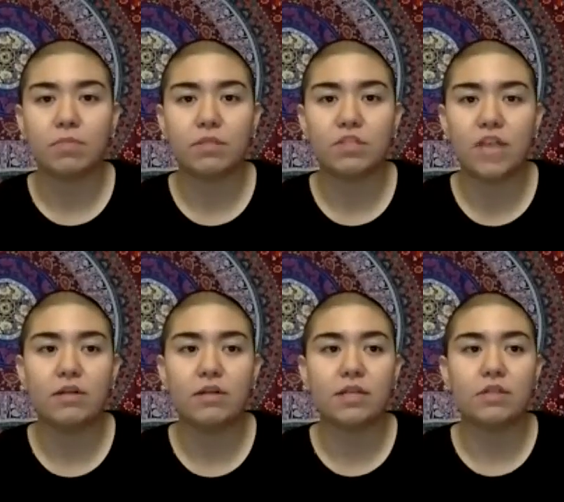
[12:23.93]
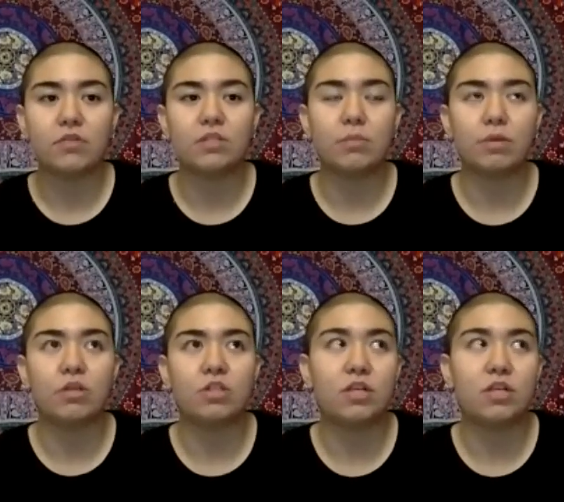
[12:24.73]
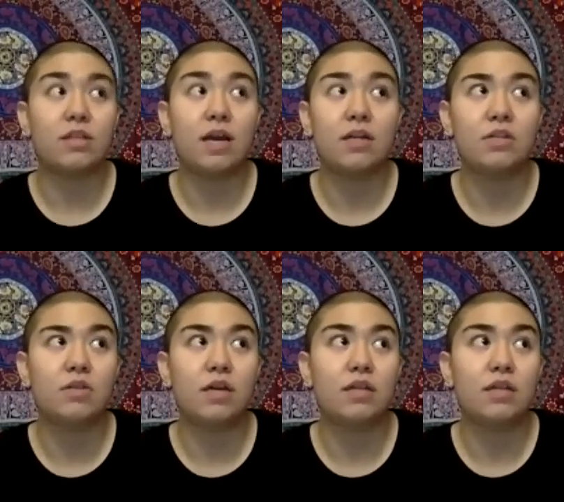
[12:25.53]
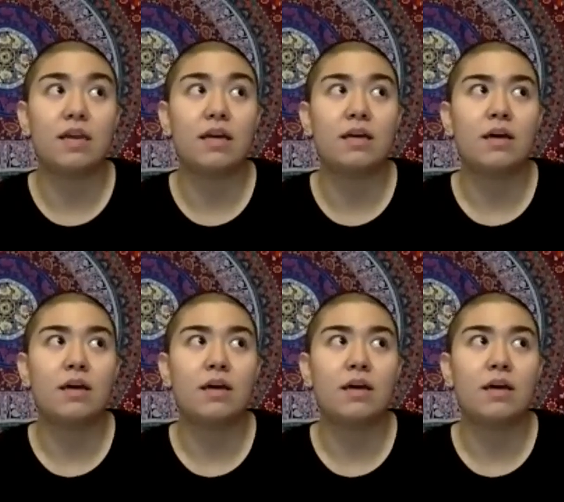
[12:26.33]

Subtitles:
channels that do similar shit as I do, and it's like